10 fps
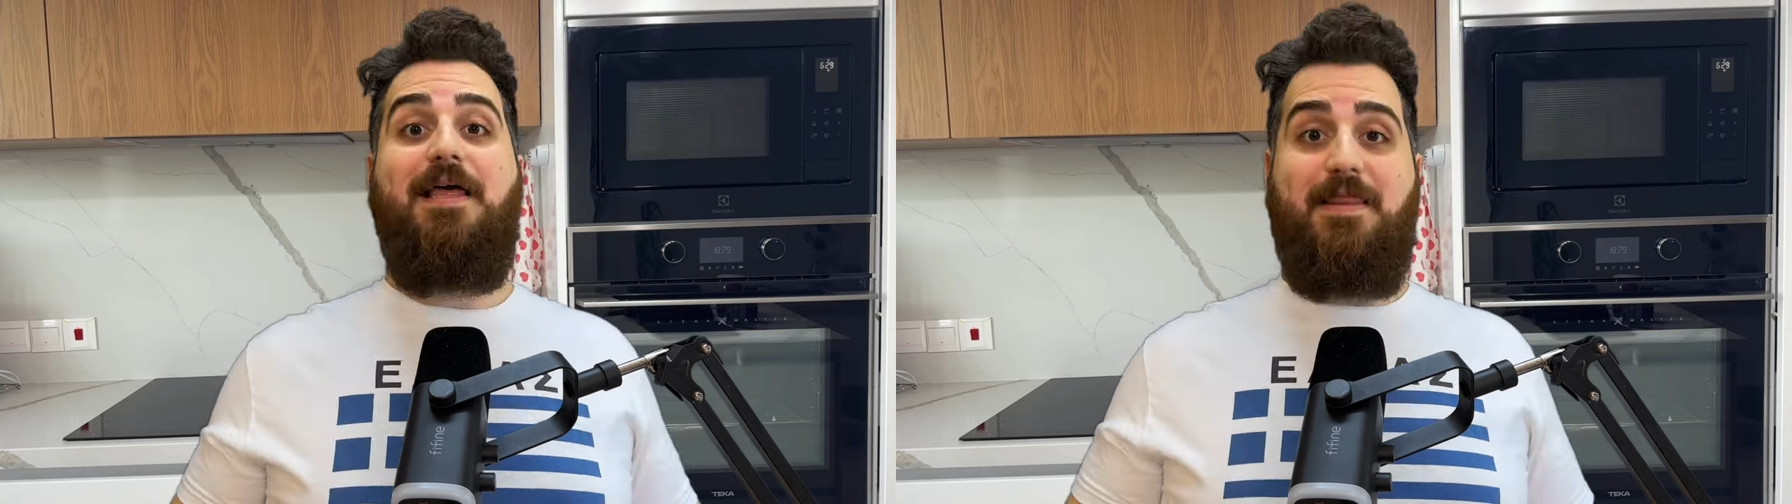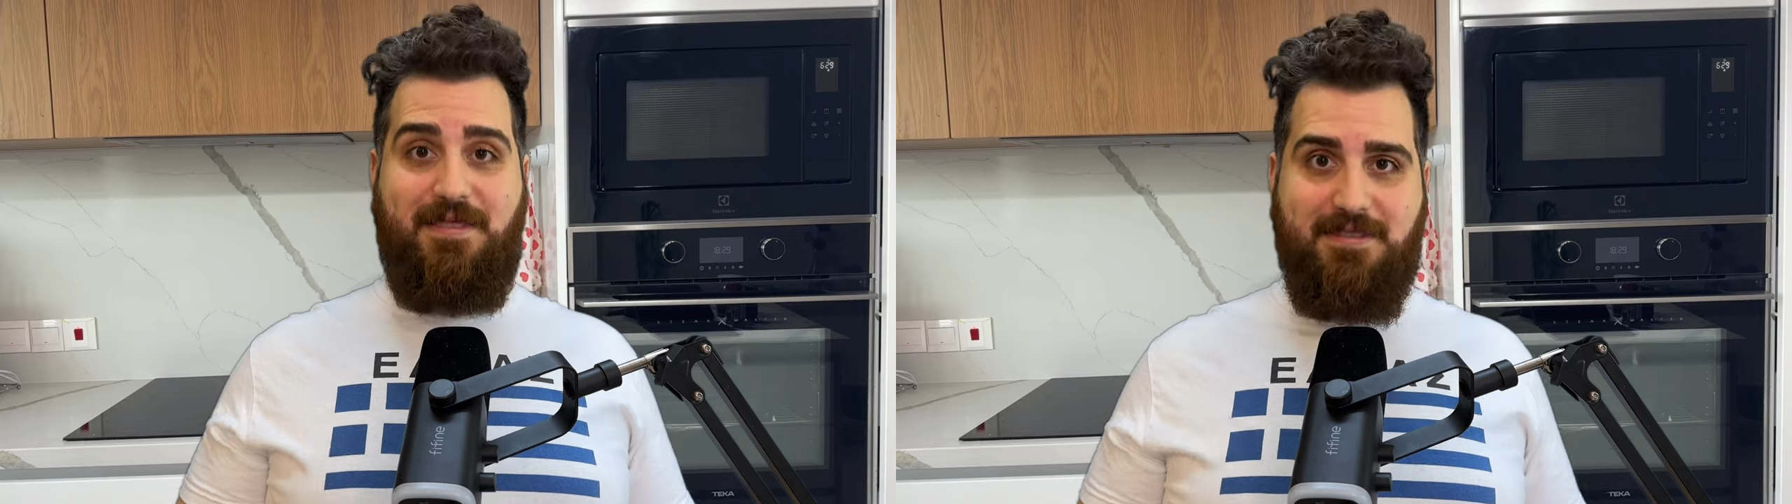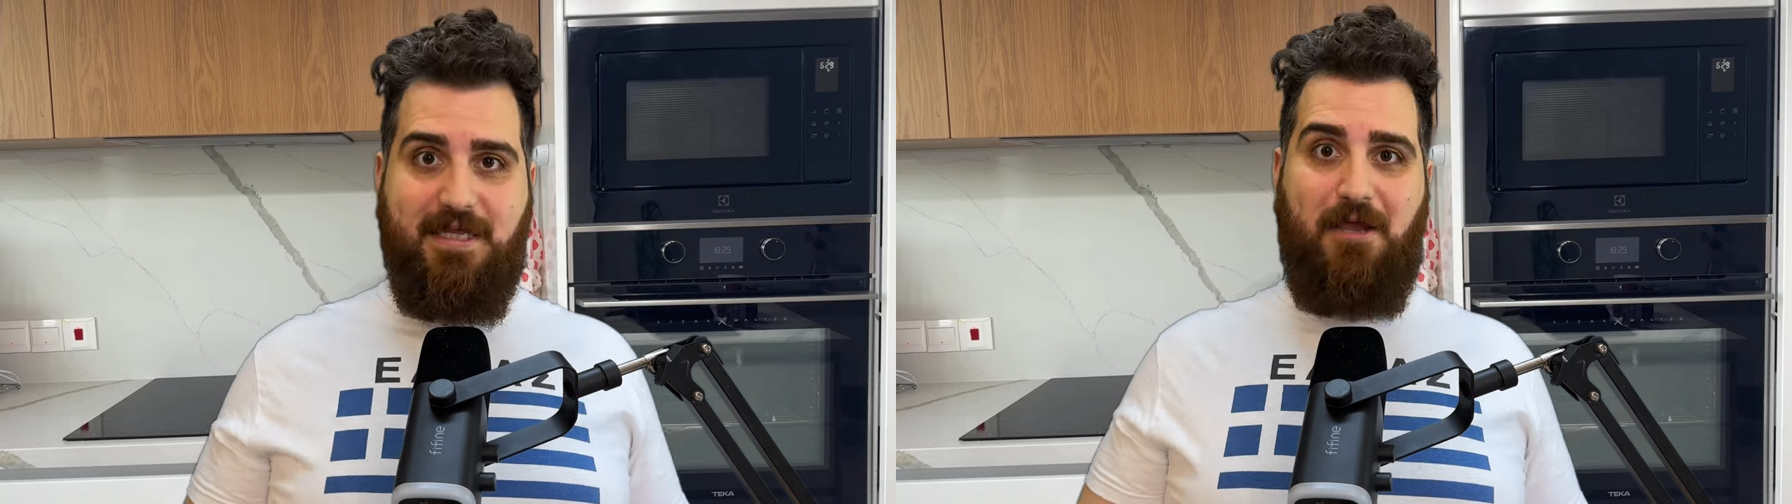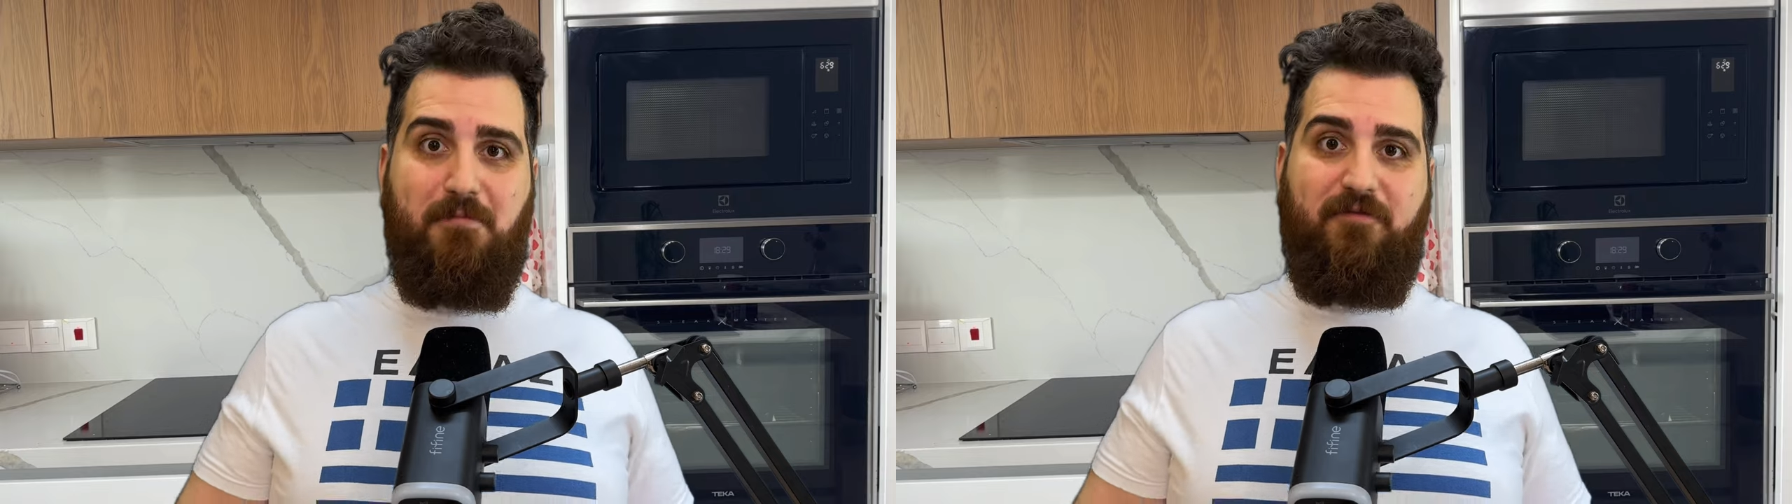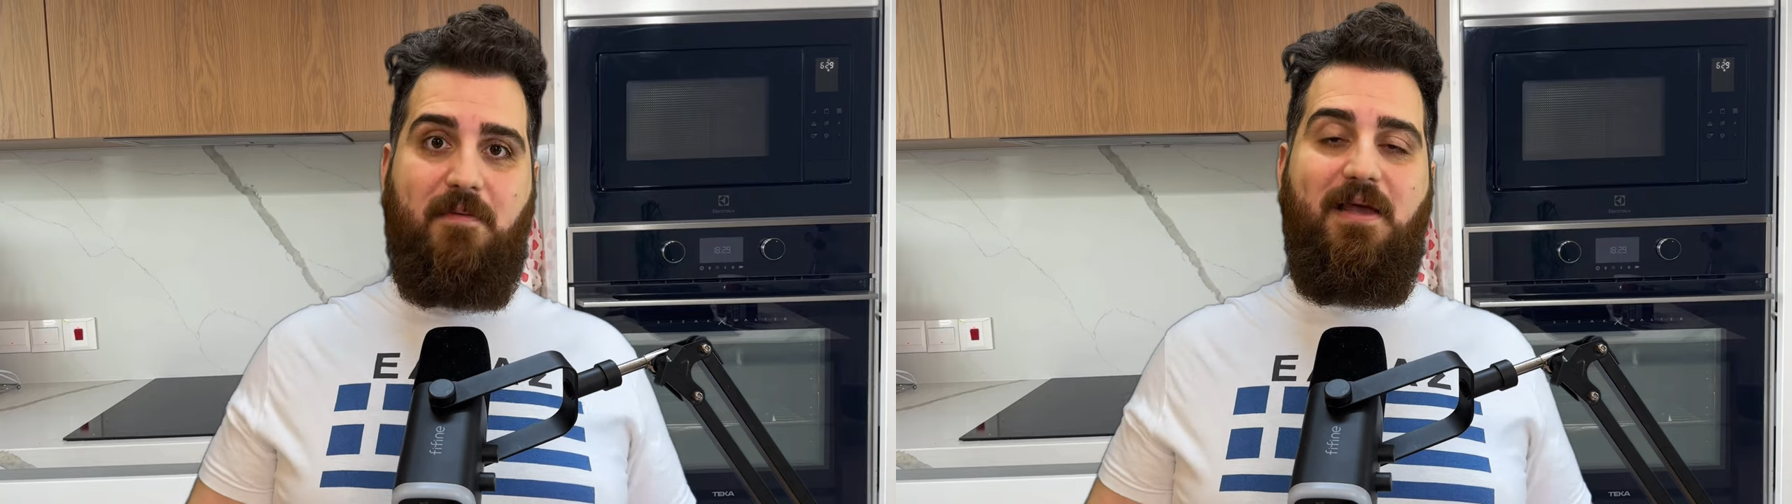This time my
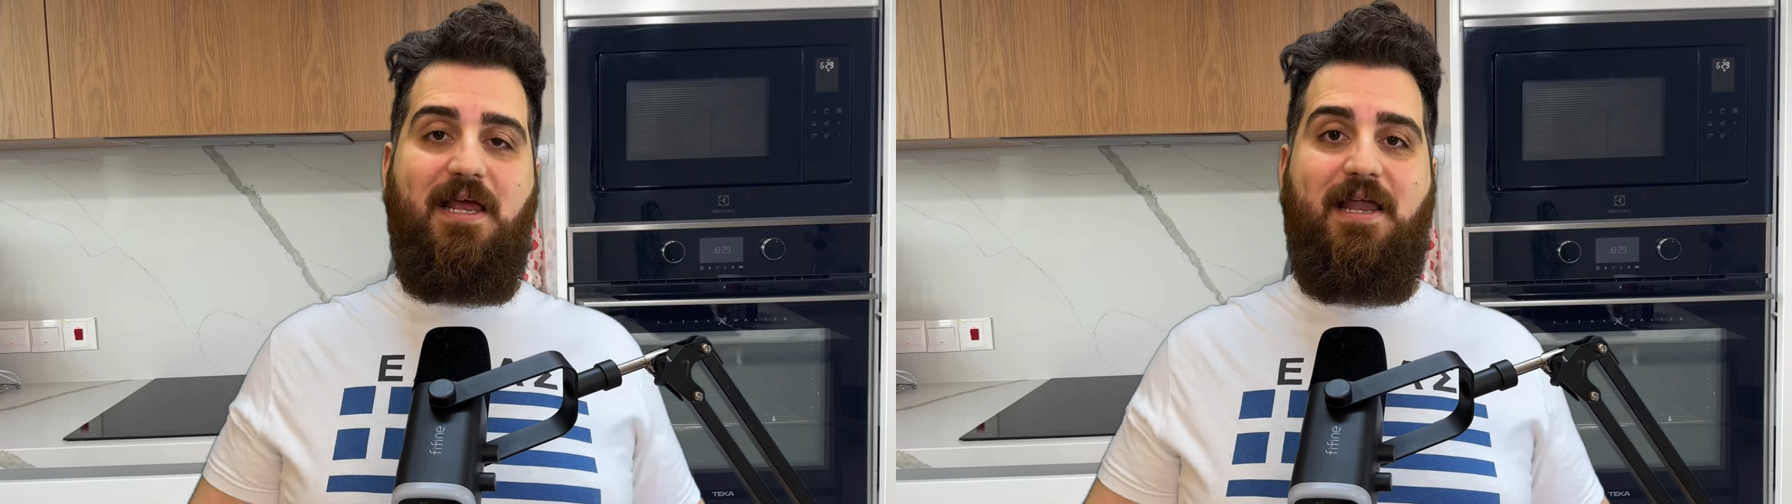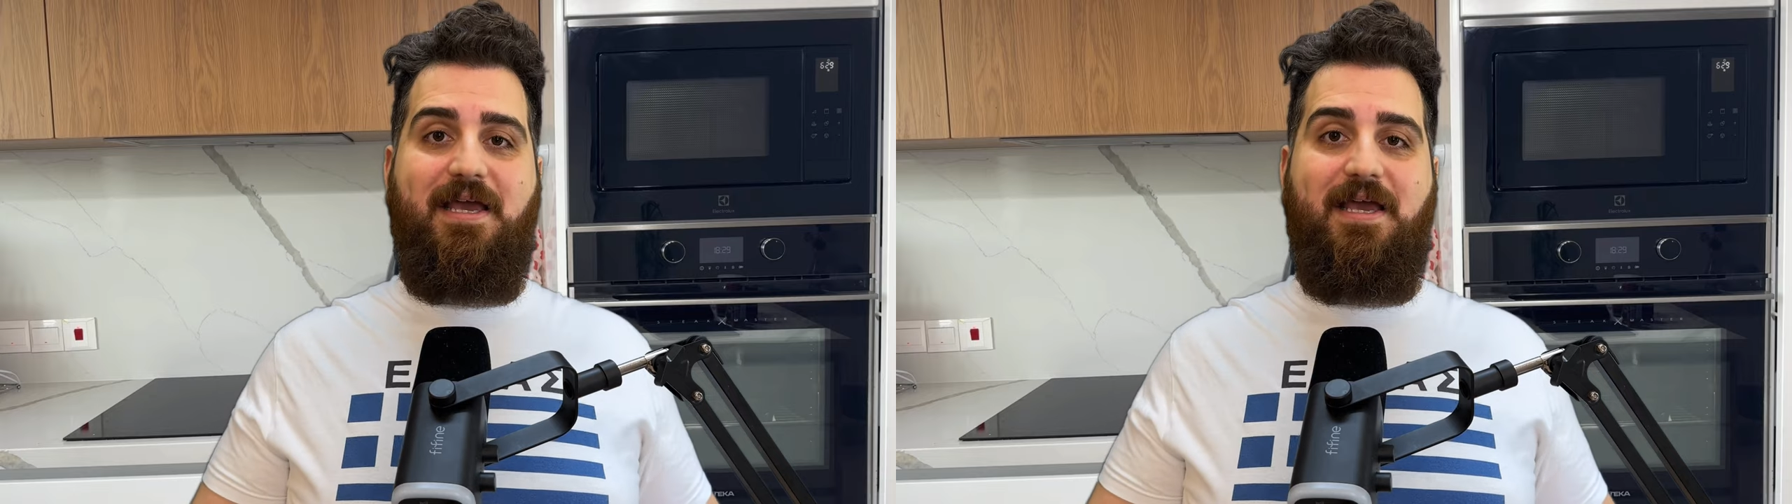family and I